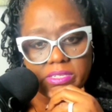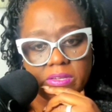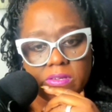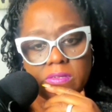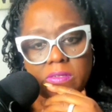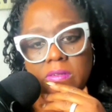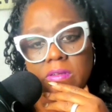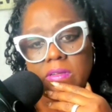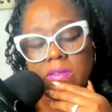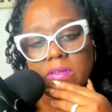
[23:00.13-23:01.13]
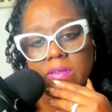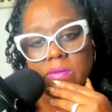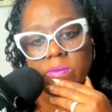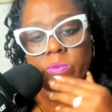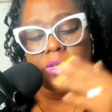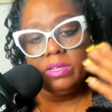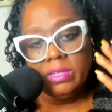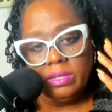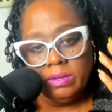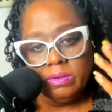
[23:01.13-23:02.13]
So we,
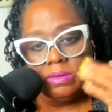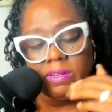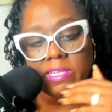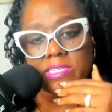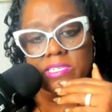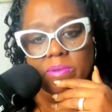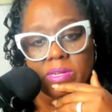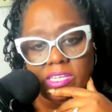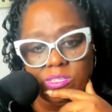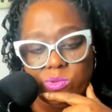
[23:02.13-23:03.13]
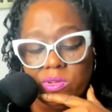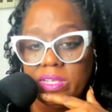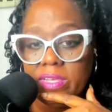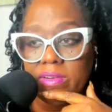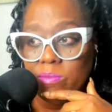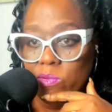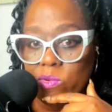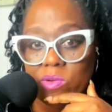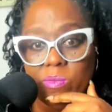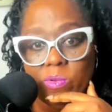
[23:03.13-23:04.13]
in the next couple of days, we're going to hear
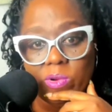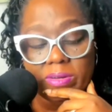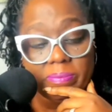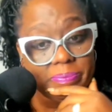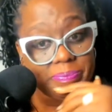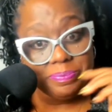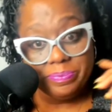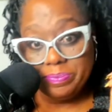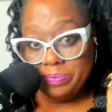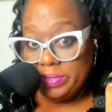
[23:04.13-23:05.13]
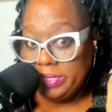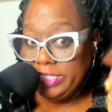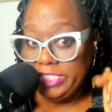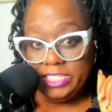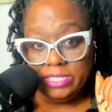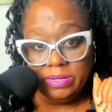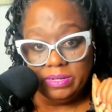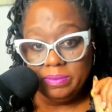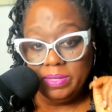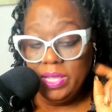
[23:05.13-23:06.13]
more and more, because she's
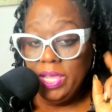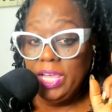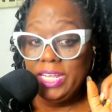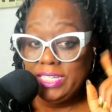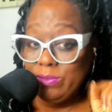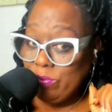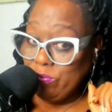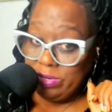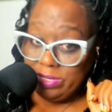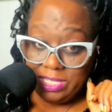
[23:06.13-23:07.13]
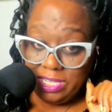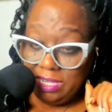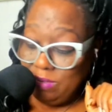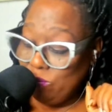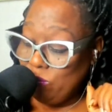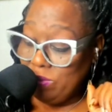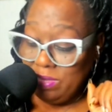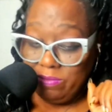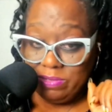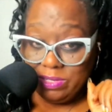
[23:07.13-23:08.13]
because one
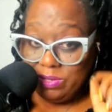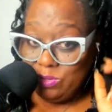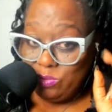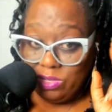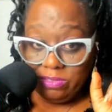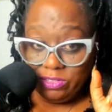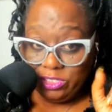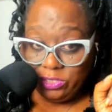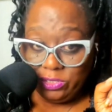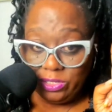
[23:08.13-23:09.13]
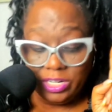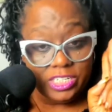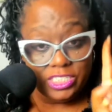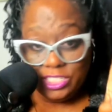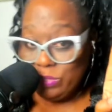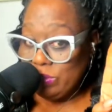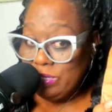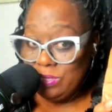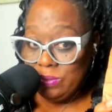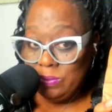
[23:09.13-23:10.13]
thing for certain, two things for sure, she's going to
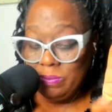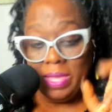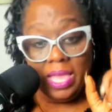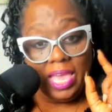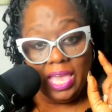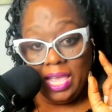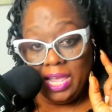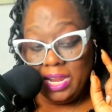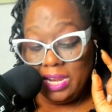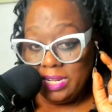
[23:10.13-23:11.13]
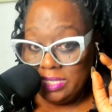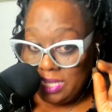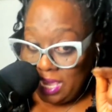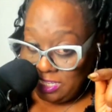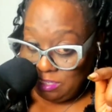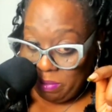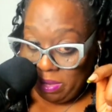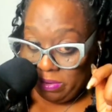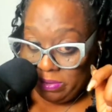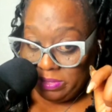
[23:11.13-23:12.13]
sue, and the
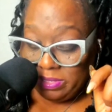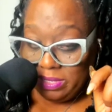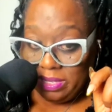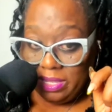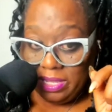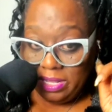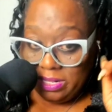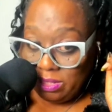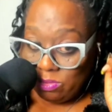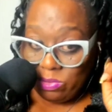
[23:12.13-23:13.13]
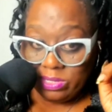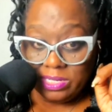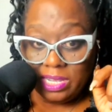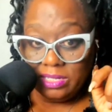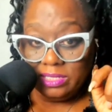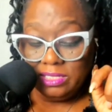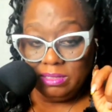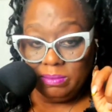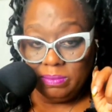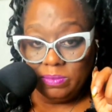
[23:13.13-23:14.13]
taxpayers, either Thornton
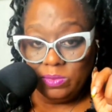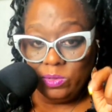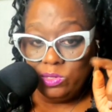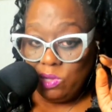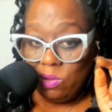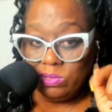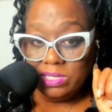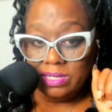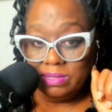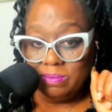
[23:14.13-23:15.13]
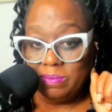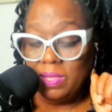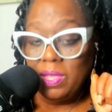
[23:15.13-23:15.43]
Township or Dalton,